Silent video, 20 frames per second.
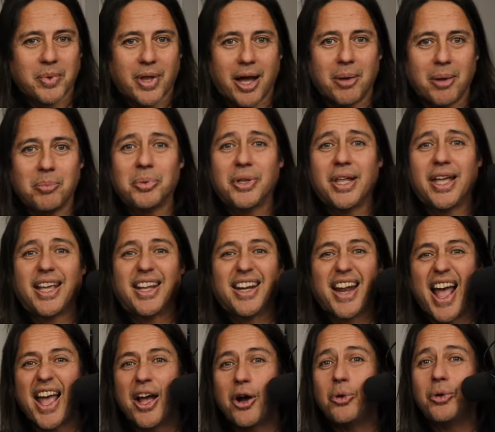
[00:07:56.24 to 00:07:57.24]
I'm playing an
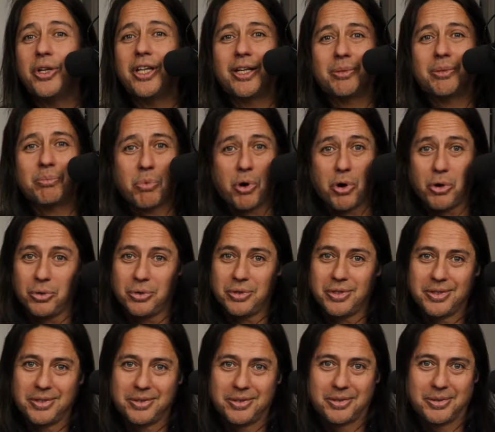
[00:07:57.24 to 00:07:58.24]
Ionian mode.
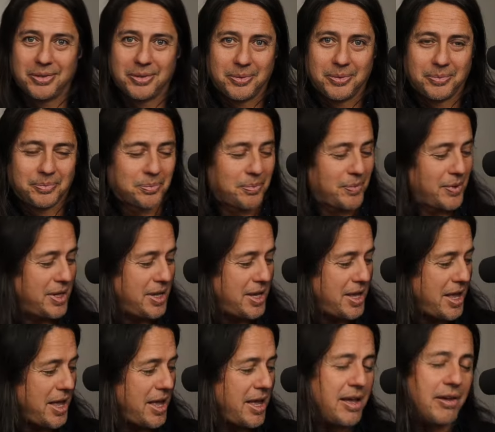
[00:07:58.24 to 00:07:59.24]

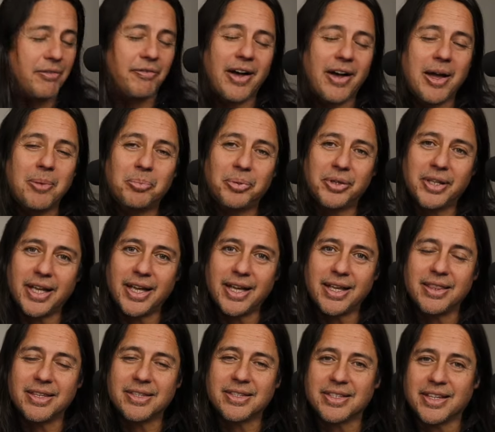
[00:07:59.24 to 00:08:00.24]
If I play
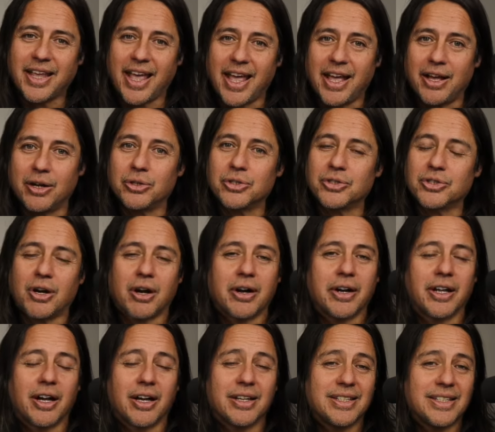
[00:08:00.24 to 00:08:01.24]
the scale
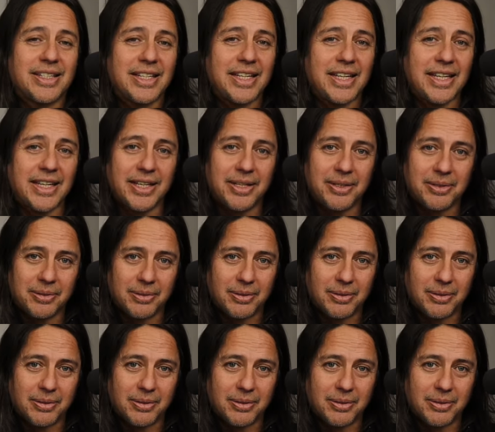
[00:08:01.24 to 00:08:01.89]
starting on D,